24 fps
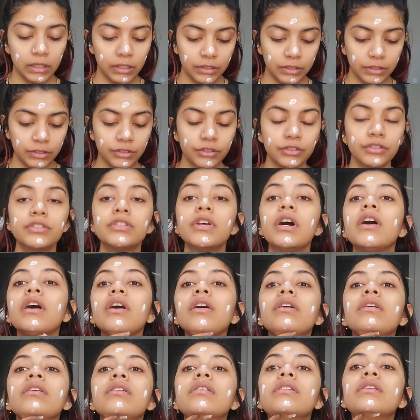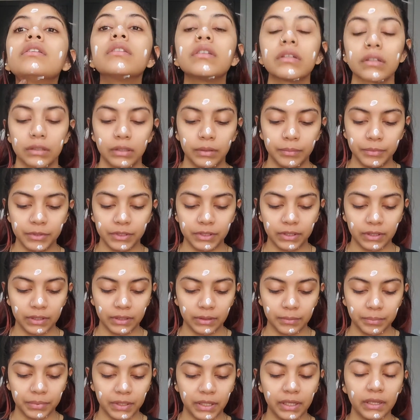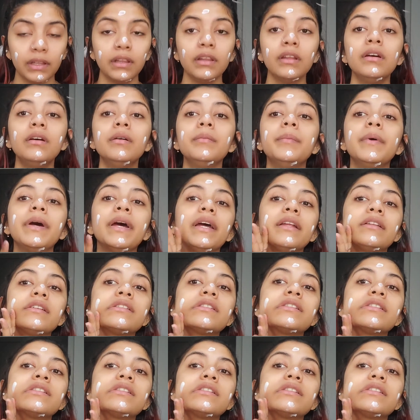So I'm just gonna apply a little bit